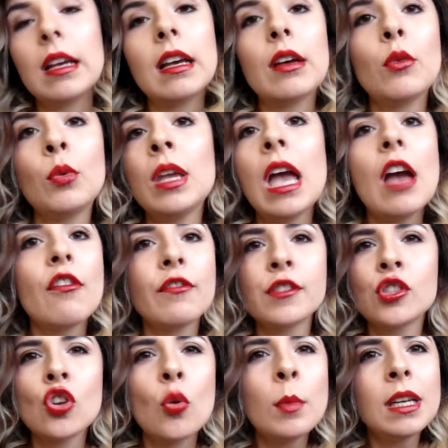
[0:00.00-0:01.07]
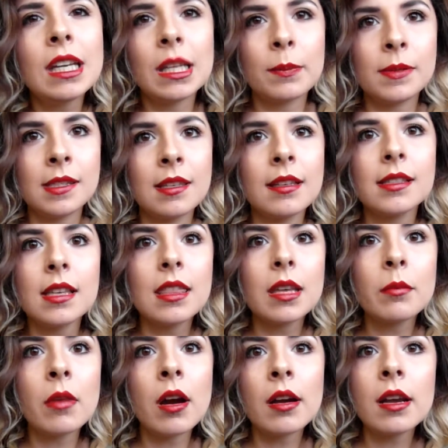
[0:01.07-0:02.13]
we have so many lipsticks in the
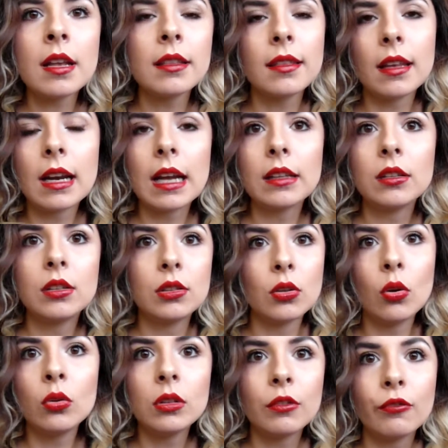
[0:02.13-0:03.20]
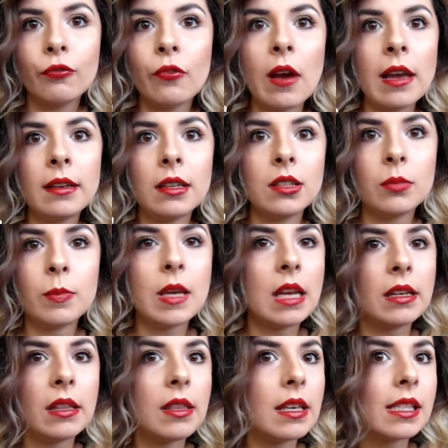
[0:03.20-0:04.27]
market that I don't find it to be
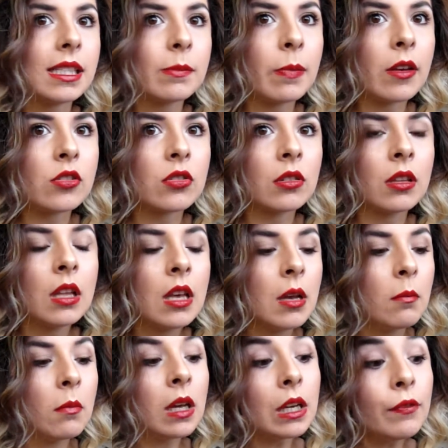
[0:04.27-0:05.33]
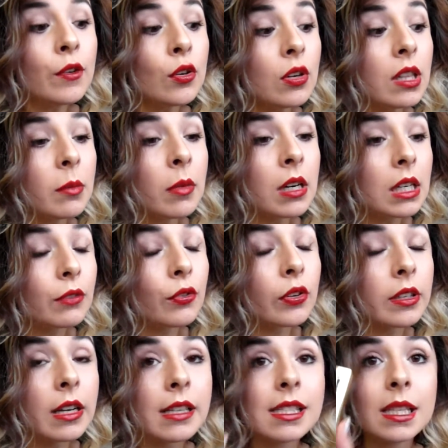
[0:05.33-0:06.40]
anything special. But if you're in the market for a
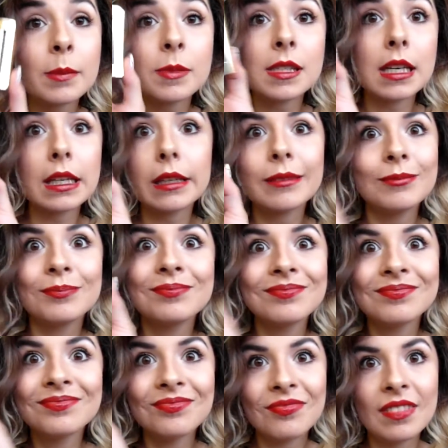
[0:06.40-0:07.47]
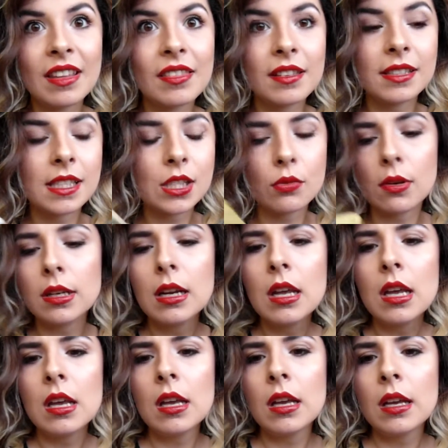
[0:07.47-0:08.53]
nice lipstick, this is the one.
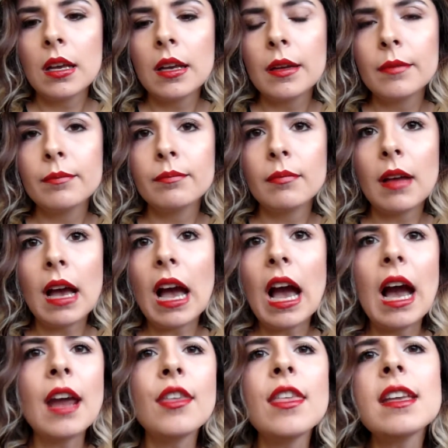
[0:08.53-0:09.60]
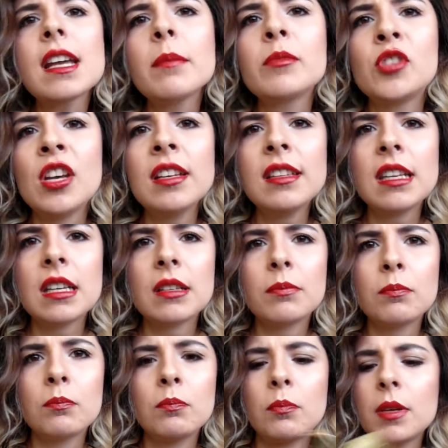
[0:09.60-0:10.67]
I think I'm cheating
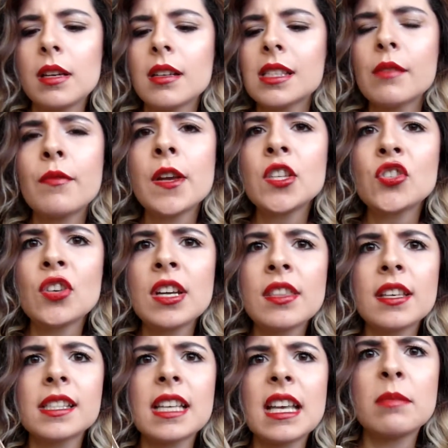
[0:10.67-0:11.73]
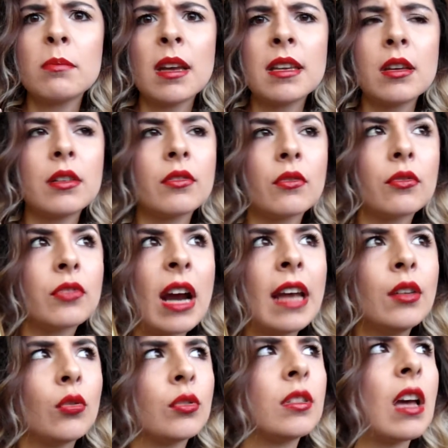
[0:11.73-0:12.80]
because I'm featuring this my
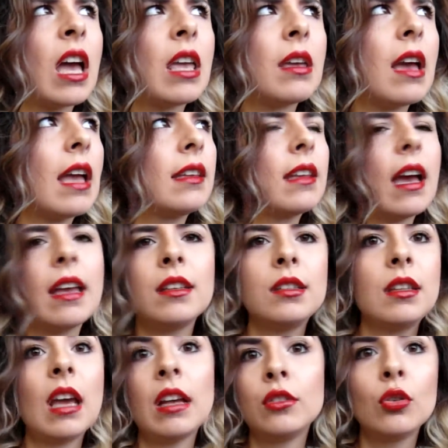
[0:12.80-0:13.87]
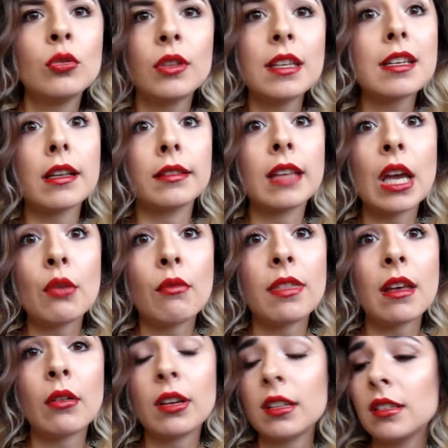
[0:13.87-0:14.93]
ride or die and I, I don't think I'll die
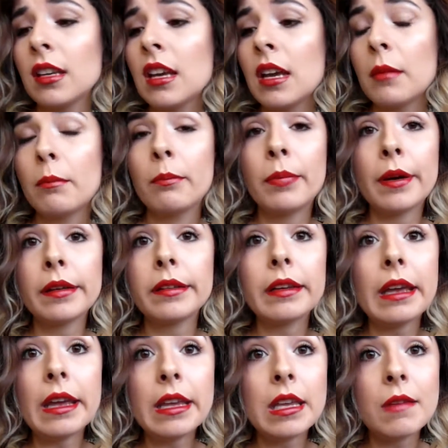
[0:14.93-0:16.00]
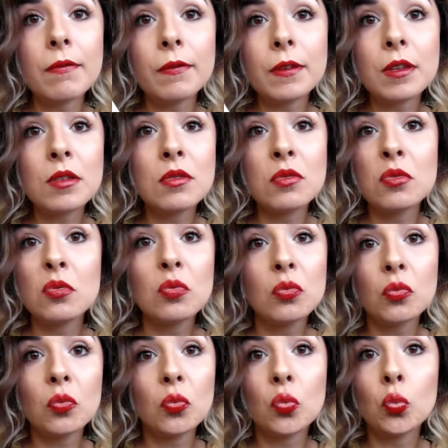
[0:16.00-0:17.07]
without it. But hey, if you
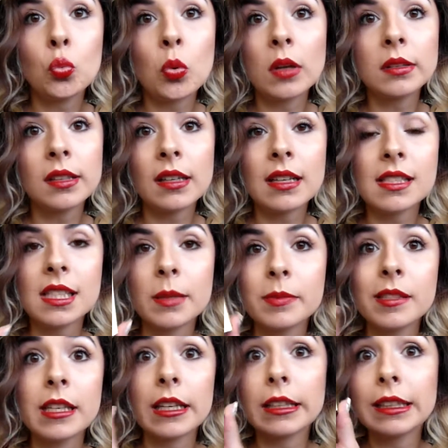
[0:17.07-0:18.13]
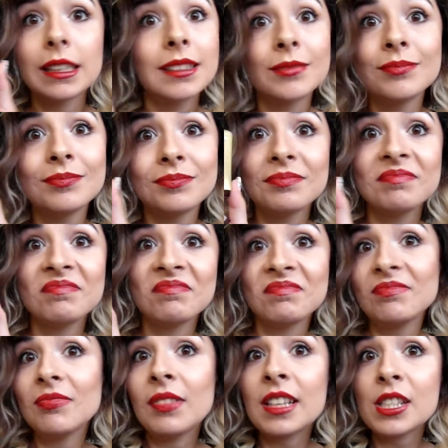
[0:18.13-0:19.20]
want a nice lipstick,
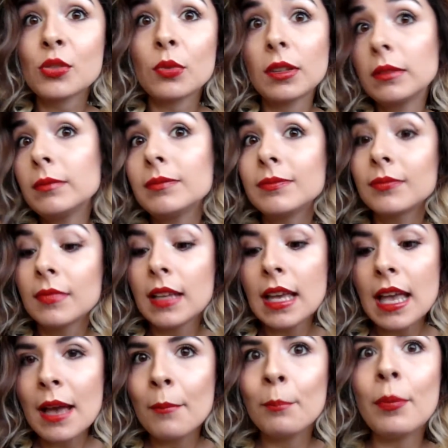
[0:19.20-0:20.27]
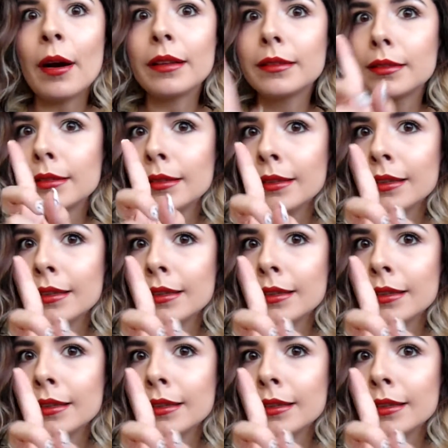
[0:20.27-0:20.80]
this one. But